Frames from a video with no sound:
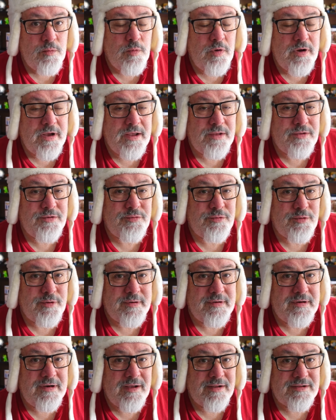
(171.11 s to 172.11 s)
we'll get through
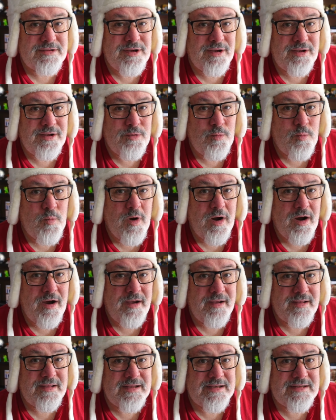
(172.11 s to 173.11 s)
it and I'll tell you
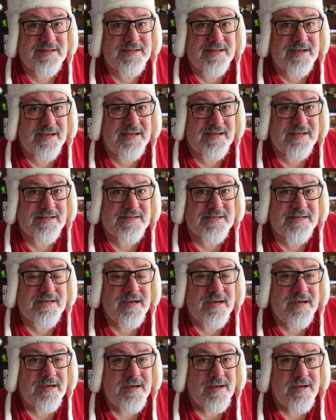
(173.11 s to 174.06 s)
why this is,